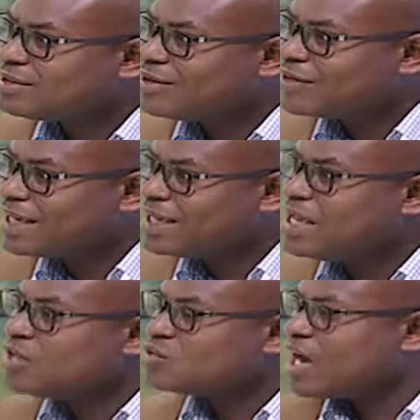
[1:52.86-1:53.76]

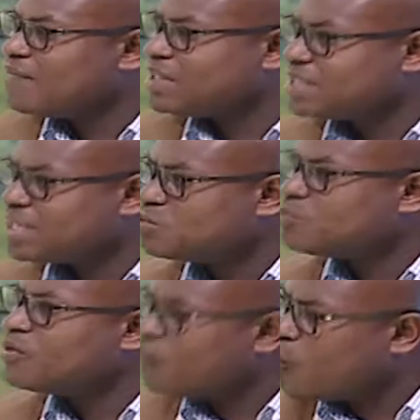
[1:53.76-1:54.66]
okay, to have the
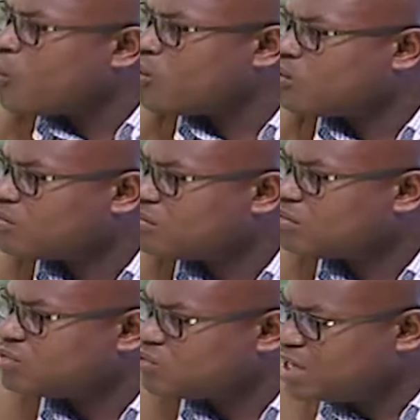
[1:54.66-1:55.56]
textbook before
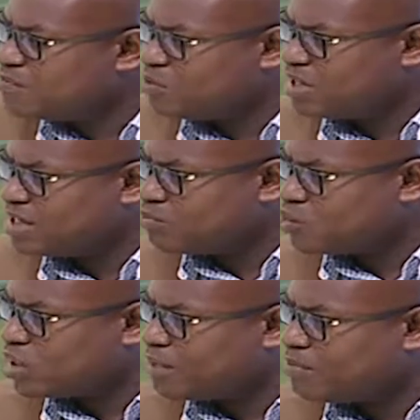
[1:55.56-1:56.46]
you implement the
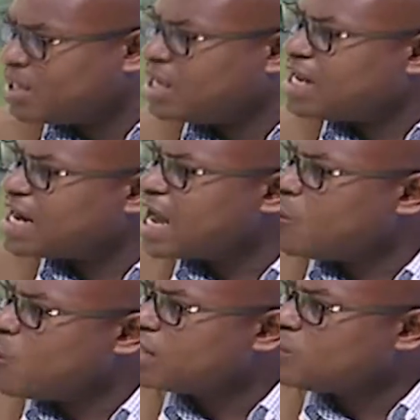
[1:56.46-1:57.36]
program. So I'm,
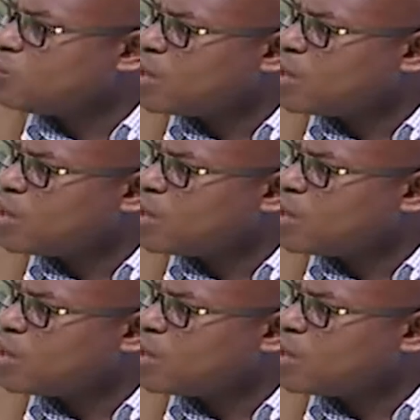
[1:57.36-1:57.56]
now, thinking, what,